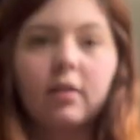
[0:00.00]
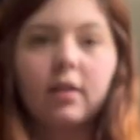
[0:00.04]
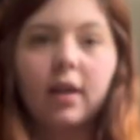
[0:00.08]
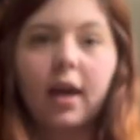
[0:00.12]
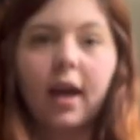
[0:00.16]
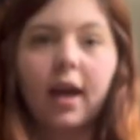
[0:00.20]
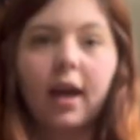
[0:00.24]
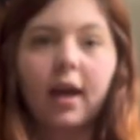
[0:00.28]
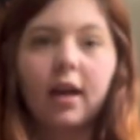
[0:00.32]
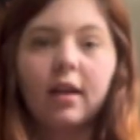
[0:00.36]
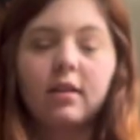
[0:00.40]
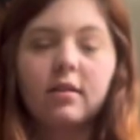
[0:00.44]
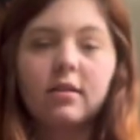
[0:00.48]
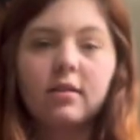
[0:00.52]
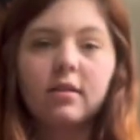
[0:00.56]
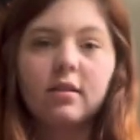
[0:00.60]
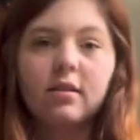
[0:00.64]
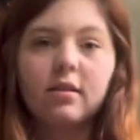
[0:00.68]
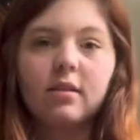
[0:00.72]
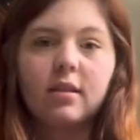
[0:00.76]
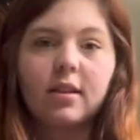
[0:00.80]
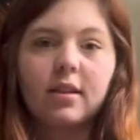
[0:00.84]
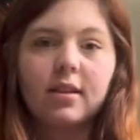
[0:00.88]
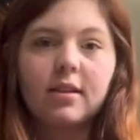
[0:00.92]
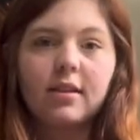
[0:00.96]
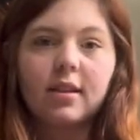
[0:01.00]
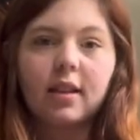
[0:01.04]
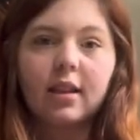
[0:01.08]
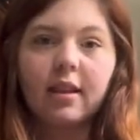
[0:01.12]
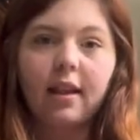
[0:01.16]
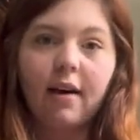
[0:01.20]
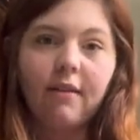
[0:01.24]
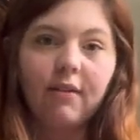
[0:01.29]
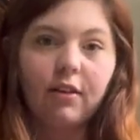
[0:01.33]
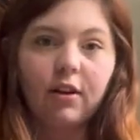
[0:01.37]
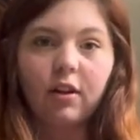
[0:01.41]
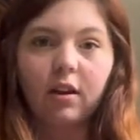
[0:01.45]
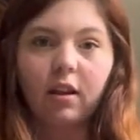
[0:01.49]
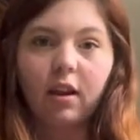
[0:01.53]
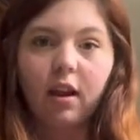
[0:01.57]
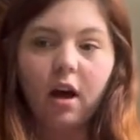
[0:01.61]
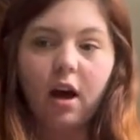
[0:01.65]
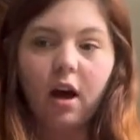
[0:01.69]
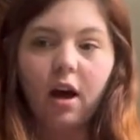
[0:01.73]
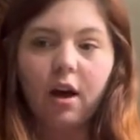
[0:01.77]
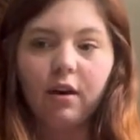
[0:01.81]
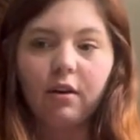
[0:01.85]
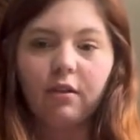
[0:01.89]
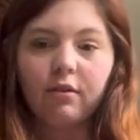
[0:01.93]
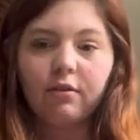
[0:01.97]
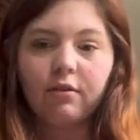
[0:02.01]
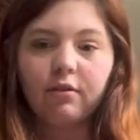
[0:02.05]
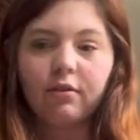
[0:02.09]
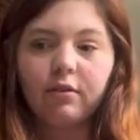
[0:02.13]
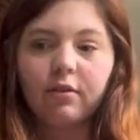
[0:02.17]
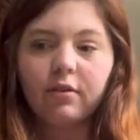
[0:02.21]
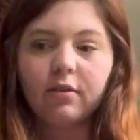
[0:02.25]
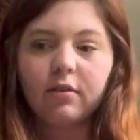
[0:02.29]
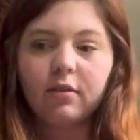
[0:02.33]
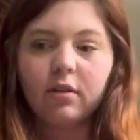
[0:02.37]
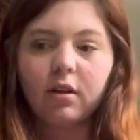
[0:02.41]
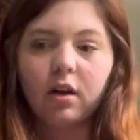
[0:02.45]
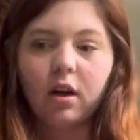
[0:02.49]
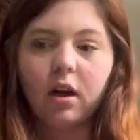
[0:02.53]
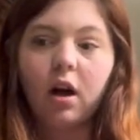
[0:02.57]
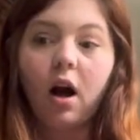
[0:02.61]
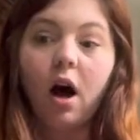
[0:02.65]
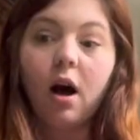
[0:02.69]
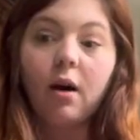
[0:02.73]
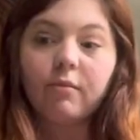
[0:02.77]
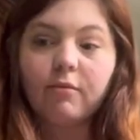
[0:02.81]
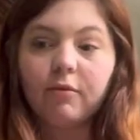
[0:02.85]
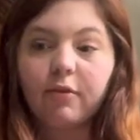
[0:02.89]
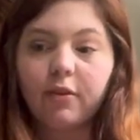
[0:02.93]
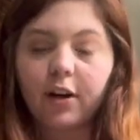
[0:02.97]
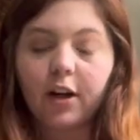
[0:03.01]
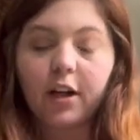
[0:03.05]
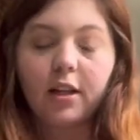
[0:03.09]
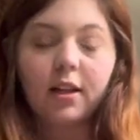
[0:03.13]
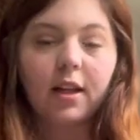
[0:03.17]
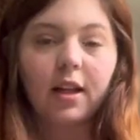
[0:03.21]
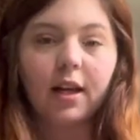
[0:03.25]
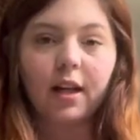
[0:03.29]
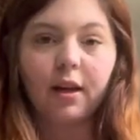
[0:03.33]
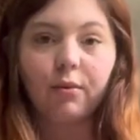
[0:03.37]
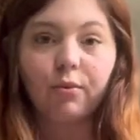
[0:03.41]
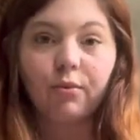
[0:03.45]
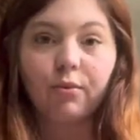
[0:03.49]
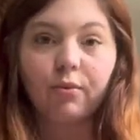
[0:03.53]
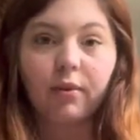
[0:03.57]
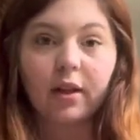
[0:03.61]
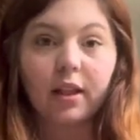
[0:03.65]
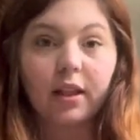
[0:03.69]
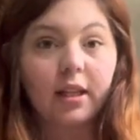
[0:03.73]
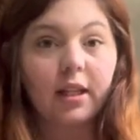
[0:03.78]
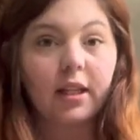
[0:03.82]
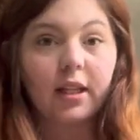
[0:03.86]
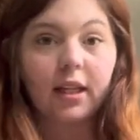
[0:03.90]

and this level of comfort that I really